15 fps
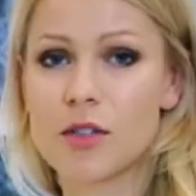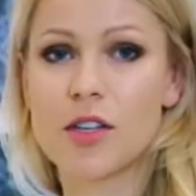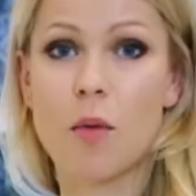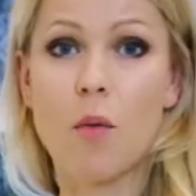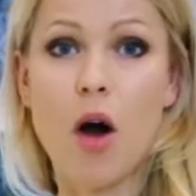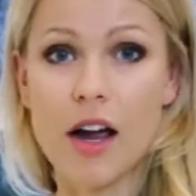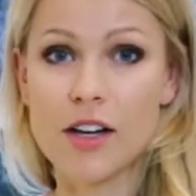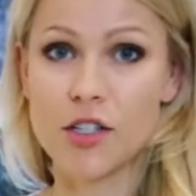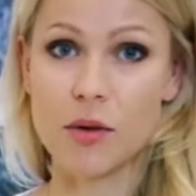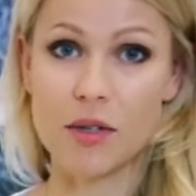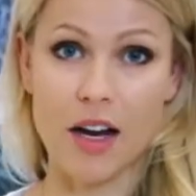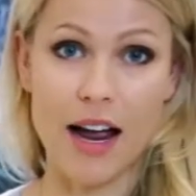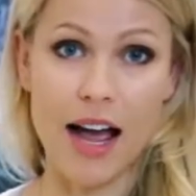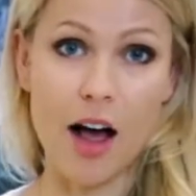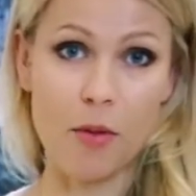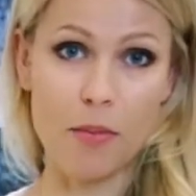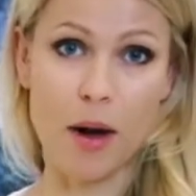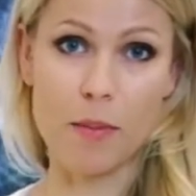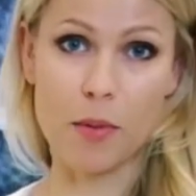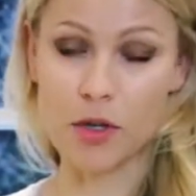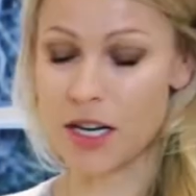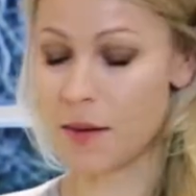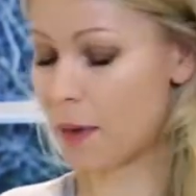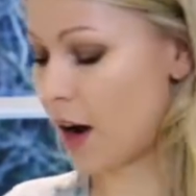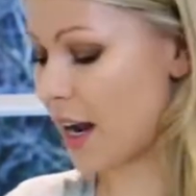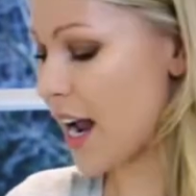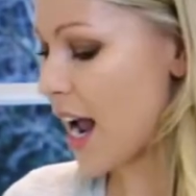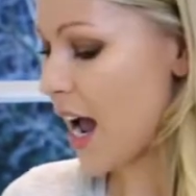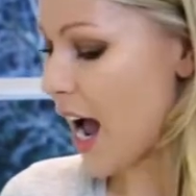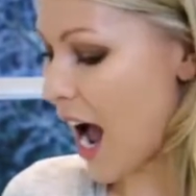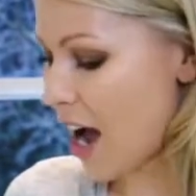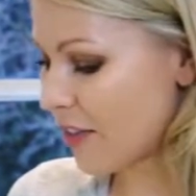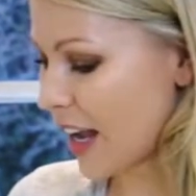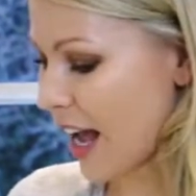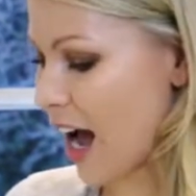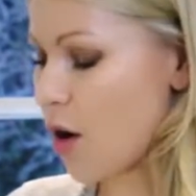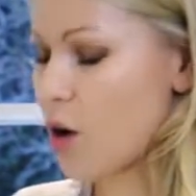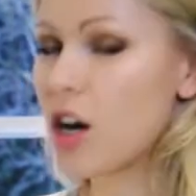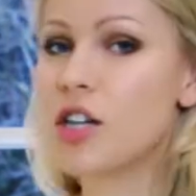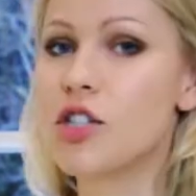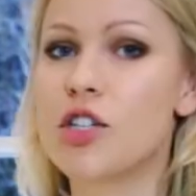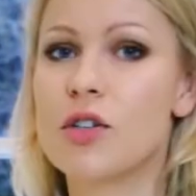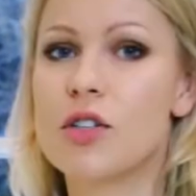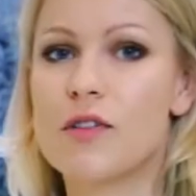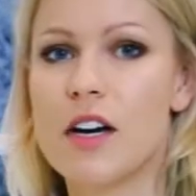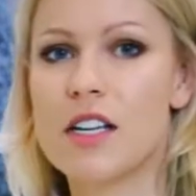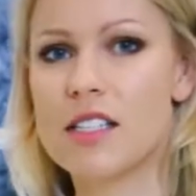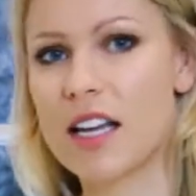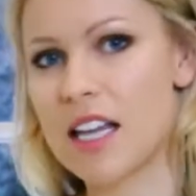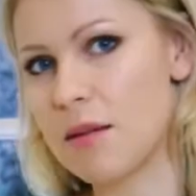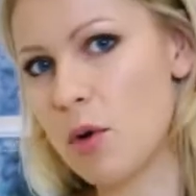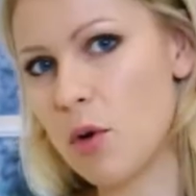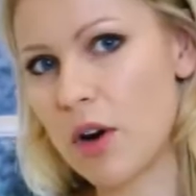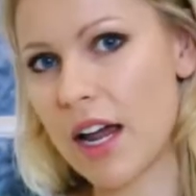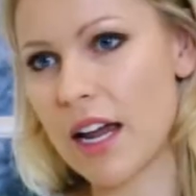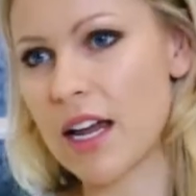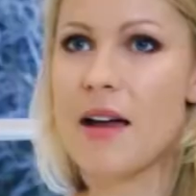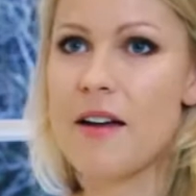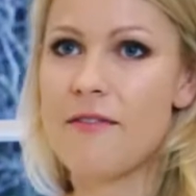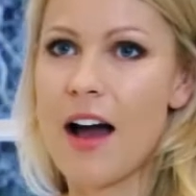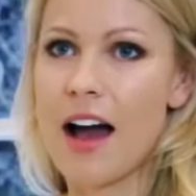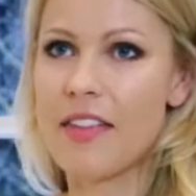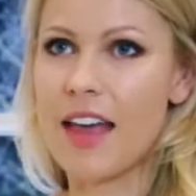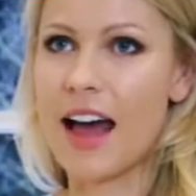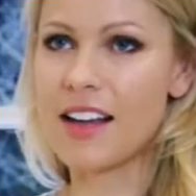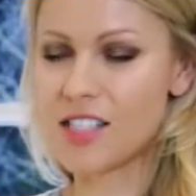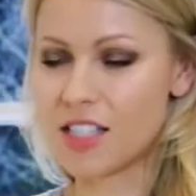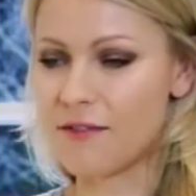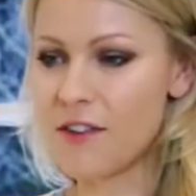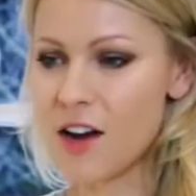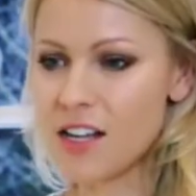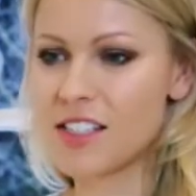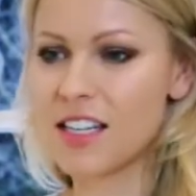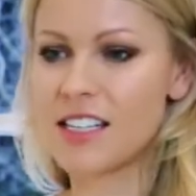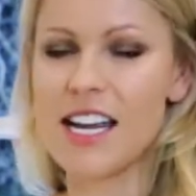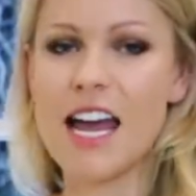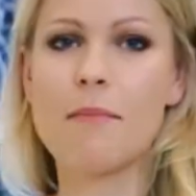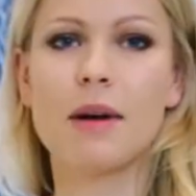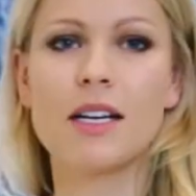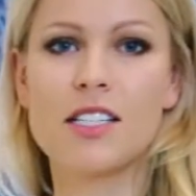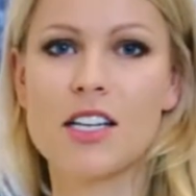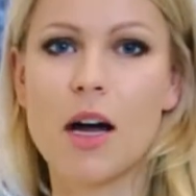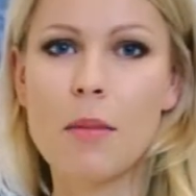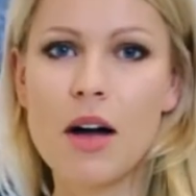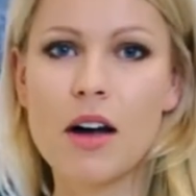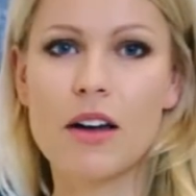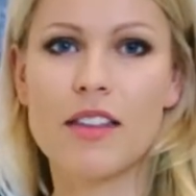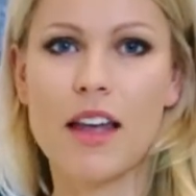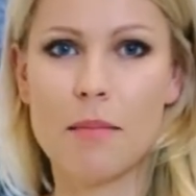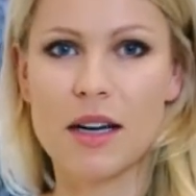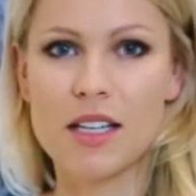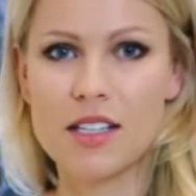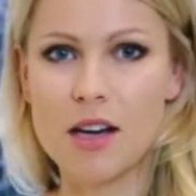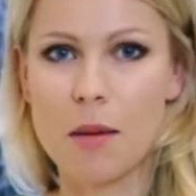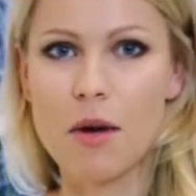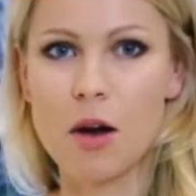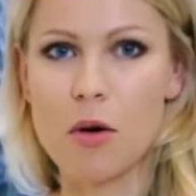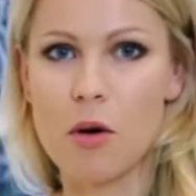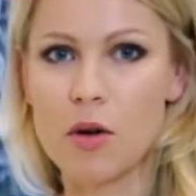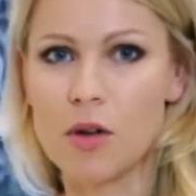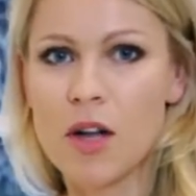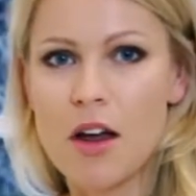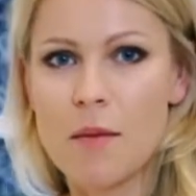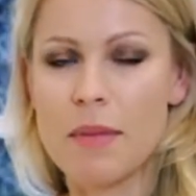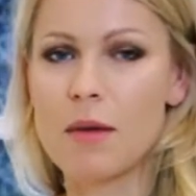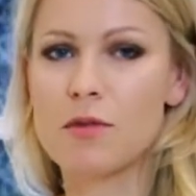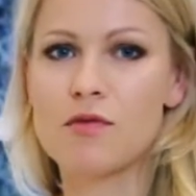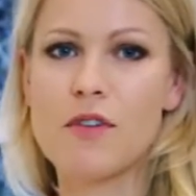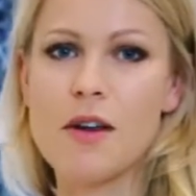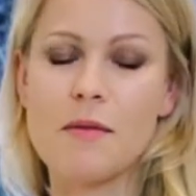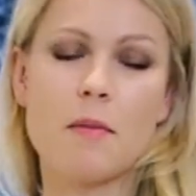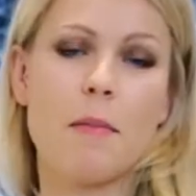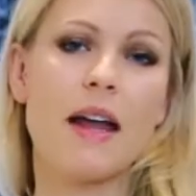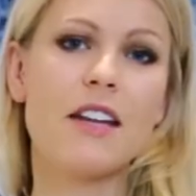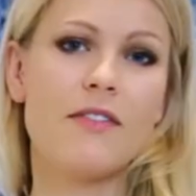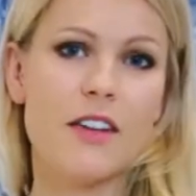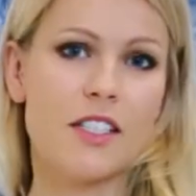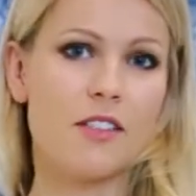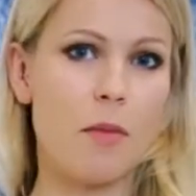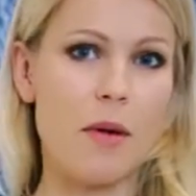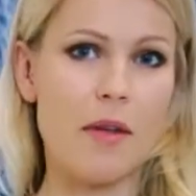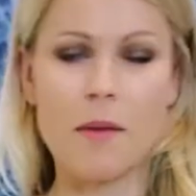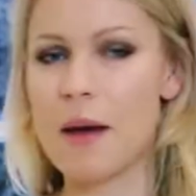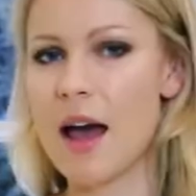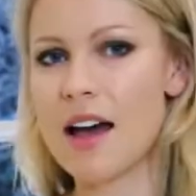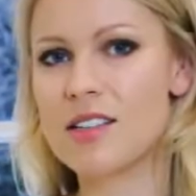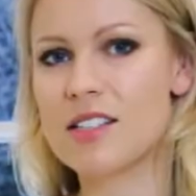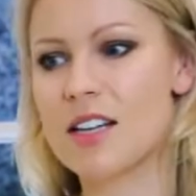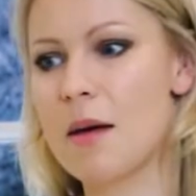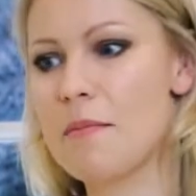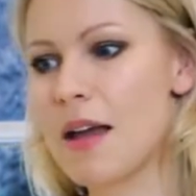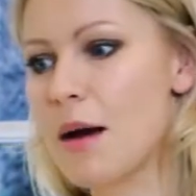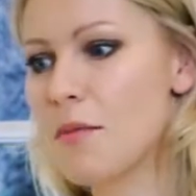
So what I do is I help my body by having an alkaline juice first thing in the morning. If that's the first thing to hit my stomach, then my stomach will be able to reap the benefits from it the best and be